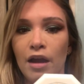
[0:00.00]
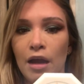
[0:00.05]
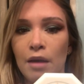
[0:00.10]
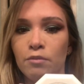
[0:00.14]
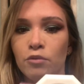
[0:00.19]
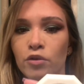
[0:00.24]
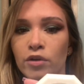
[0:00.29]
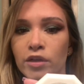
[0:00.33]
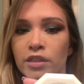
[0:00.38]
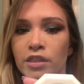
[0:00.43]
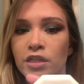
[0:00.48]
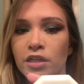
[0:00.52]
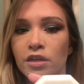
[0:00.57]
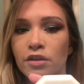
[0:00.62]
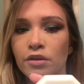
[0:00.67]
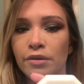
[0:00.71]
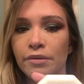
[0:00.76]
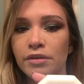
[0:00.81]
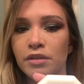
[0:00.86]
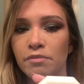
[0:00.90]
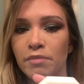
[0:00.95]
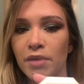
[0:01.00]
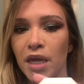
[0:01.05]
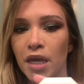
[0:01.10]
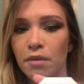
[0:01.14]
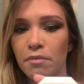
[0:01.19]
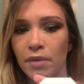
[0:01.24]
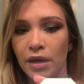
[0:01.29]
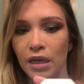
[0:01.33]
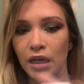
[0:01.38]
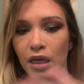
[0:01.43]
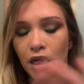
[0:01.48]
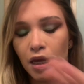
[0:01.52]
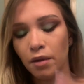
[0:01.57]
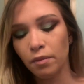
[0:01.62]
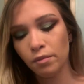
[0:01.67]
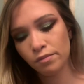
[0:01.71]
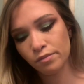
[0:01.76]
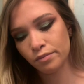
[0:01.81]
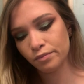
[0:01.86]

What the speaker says: I'm going to use Mean Money.